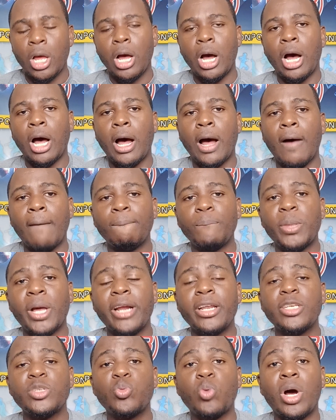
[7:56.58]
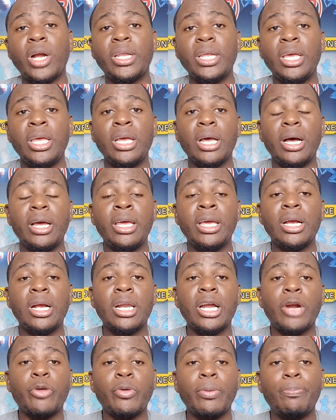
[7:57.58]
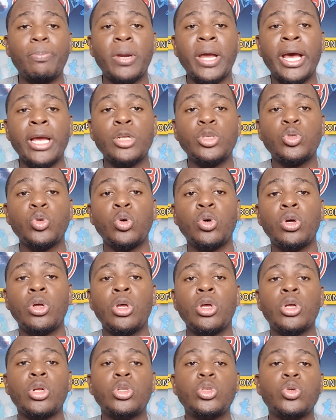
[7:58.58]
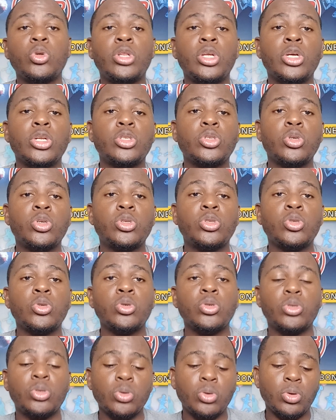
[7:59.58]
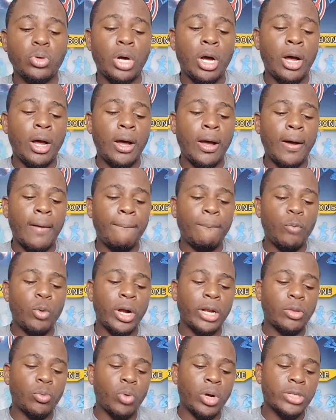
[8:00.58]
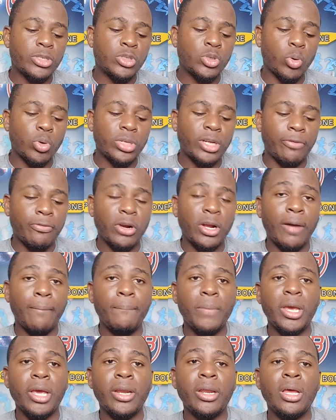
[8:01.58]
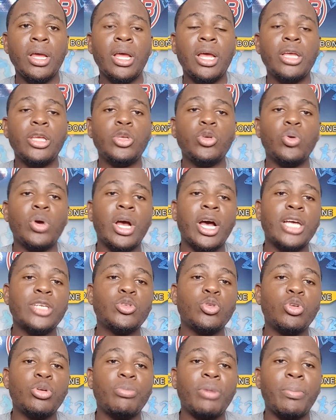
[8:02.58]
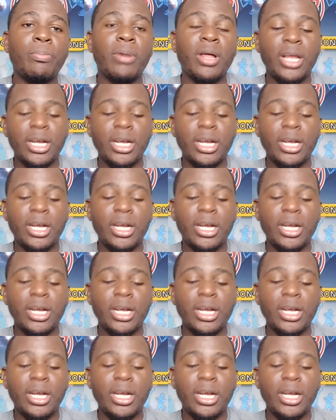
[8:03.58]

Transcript: um, that is what England replied to to the to to, to um what what South Africa made. You guys will remember